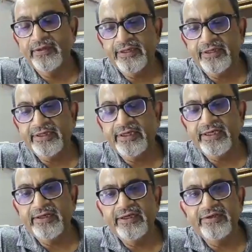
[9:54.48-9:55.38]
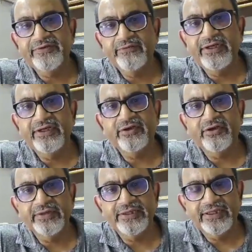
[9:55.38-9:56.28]
Currently in civilian
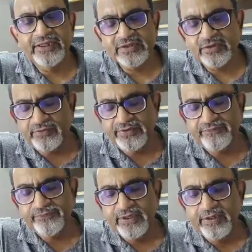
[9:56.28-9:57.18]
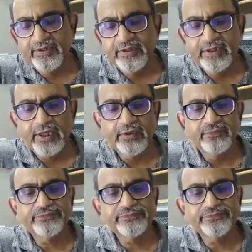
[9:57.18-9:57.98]
trauma they are less common. Now